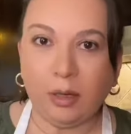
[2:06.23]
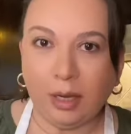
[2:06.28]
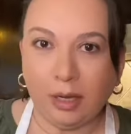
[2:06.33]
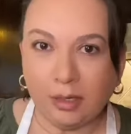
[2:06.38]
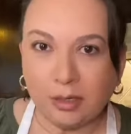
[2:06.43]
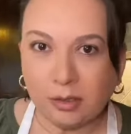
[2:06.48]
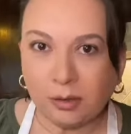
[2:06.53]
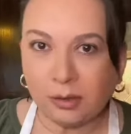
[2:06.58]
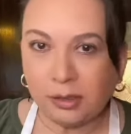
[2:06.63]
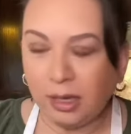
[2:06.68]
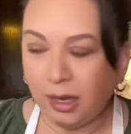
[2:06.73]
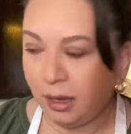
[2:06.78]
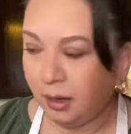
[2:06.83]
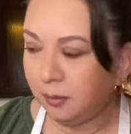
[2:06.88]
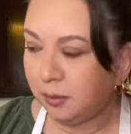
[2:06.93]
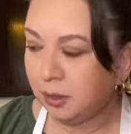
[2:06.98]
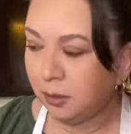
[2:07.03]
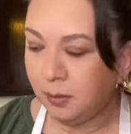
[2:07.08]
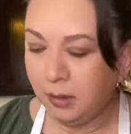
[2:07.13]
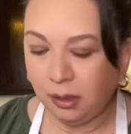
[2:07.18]
Okay, so time
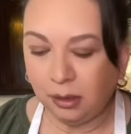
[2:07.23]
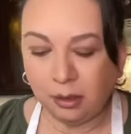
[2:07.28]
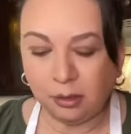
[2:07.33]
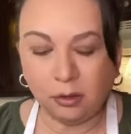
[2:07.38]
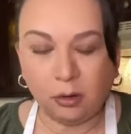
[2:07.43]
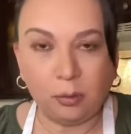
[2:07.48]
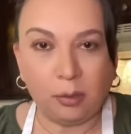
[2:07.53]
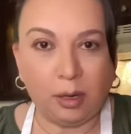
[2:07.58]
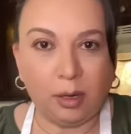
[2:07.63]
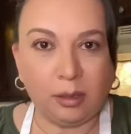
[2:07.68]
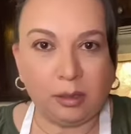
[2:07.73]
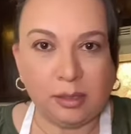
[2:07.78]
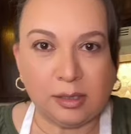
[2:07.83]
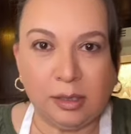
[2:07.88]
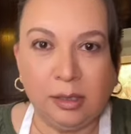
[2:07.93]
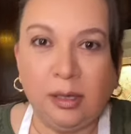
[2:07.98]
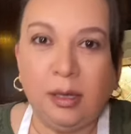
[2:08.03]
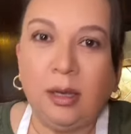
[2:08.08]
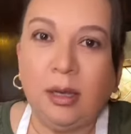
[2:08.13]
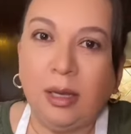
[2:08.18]
to make the dough balls.
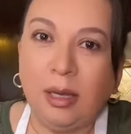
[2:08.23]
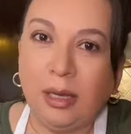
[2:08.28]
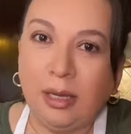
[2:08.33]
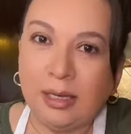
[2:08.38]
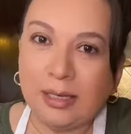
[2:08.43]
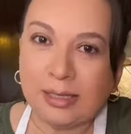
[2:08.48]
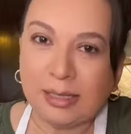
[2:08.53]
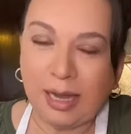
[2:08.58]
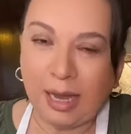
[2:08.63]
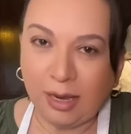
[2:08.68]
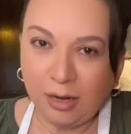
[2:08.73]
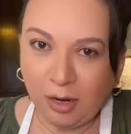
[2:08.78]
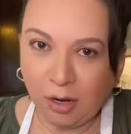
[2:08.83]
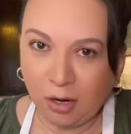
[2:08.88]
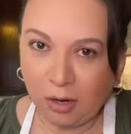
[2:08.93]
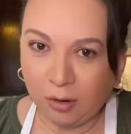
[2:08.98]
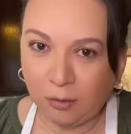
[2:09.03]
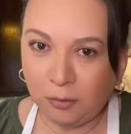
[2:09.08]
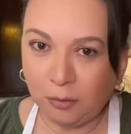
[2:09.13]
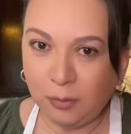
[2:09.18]
It's kind of
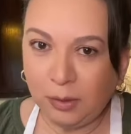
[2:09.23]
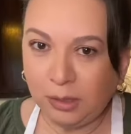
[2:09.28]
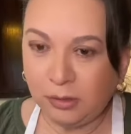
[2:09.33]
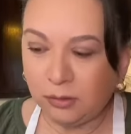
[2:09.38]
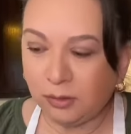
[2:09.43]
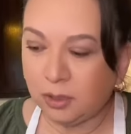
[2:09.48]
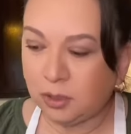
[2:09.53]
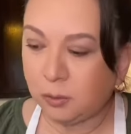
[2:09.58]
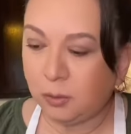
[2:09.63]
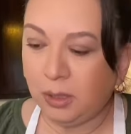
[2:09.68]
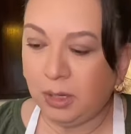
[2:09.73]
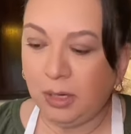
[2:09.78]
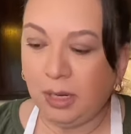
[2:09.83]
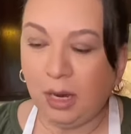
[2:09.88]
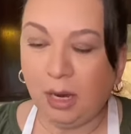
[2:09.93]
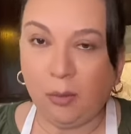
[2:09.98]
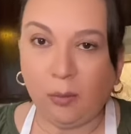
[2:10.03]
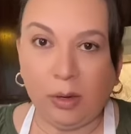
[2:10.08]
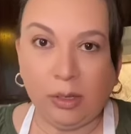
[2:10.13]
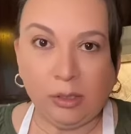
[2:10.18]
hard for me to explain
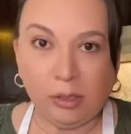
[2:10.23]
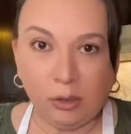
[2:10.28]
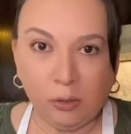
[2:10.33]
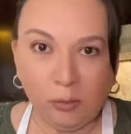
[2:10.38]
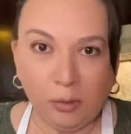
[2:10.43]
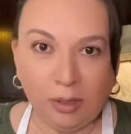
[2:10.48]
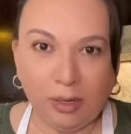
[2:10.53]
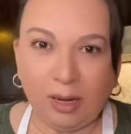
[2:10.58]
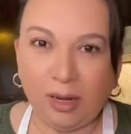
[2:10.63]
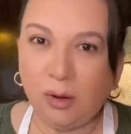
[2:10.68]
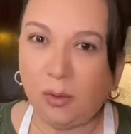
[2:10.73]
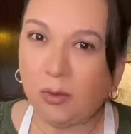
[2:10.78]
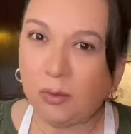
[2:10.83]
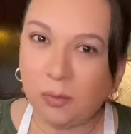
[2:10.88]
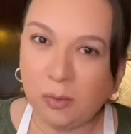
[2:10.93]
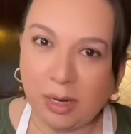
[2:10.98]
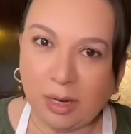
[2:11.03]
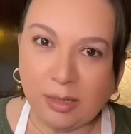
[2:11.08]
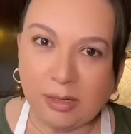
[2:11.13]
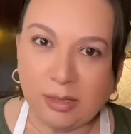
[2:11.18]
how I do it. I know
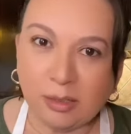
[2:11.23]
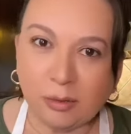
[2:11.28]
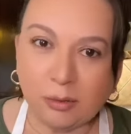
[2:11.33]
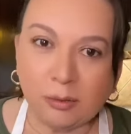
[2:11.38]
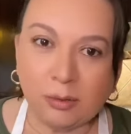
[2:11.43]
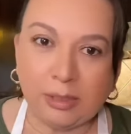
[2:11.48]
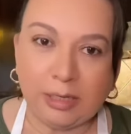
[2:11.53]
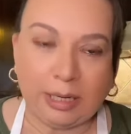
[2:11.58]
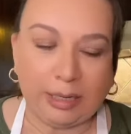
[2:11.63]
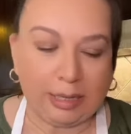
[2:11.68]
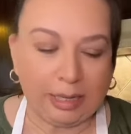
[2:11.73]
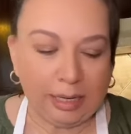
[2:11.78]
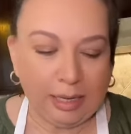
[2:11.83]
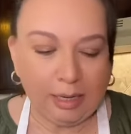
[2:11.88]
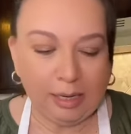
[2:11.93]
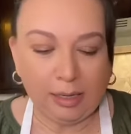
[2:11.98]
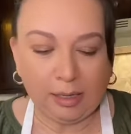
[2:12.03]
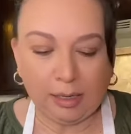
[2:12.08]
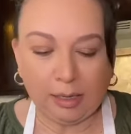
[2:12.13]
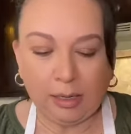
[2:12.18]
everyone has their own
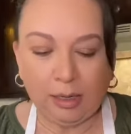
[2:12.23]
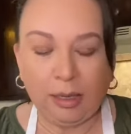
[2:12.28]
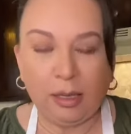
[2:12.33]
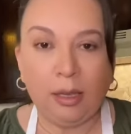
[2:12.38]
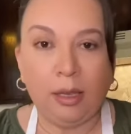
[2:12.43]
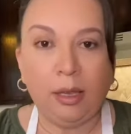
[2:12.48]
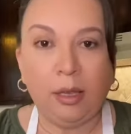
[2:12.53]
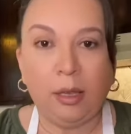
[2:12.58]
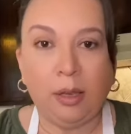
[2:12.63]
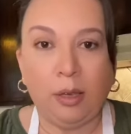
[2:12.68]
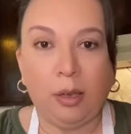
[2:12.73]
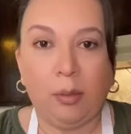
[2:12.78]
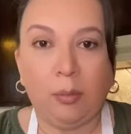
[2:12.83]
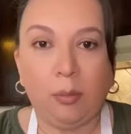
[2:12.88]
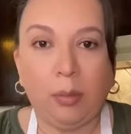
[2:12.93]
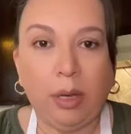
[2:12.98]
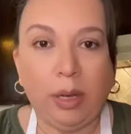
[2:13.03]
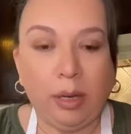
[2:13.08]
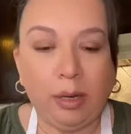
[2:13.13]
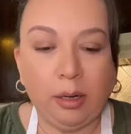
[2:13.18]
technique,
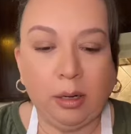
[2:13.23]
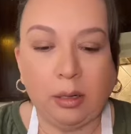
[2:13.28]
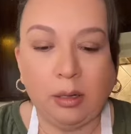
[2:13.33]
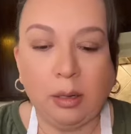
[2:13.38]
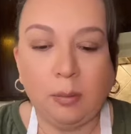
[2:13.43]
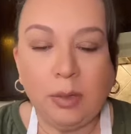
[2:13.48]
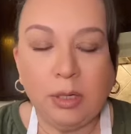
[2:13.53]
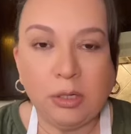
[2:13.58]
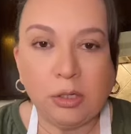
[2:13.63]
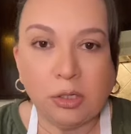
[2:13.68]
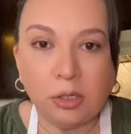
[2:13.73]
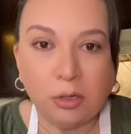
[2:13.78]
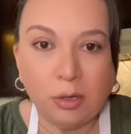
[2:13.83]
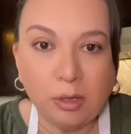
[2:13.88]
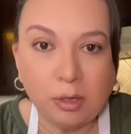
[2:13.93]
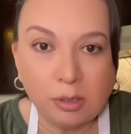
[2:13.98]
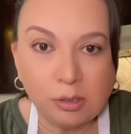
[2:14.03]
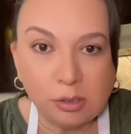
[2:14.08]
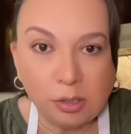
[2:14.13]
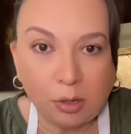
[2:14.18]
but let me just show you
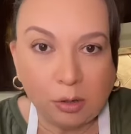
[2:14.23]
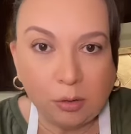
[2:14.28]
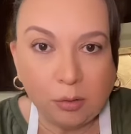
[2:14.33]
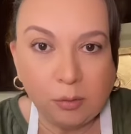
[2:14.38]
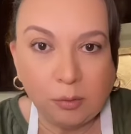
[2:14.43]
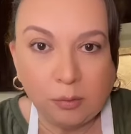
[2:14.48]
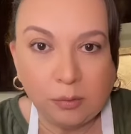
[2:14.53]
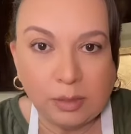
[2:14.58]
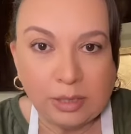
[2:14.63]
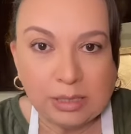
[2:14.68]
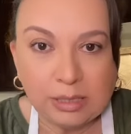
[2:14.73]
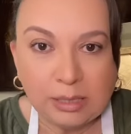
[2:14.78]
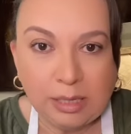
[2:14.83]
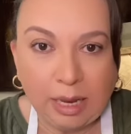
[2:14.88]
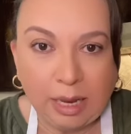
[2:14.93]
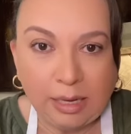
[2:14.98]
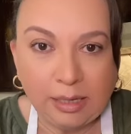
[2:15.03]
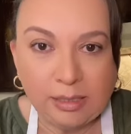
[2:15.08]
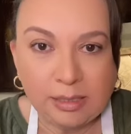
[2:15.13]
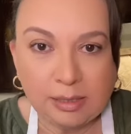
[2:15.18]
the dough. It's
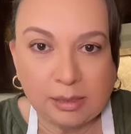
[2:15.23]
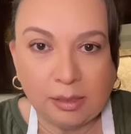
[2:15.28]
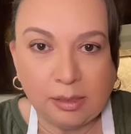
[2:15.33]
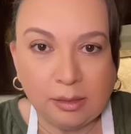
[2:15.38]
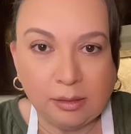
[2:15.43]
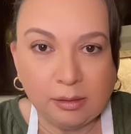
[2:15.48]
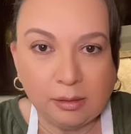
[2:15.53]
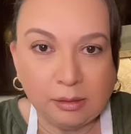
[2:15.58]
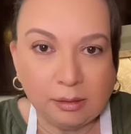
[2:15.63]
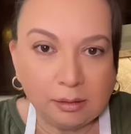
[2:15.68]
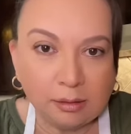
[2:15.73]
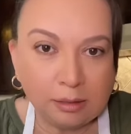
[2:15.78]
nice and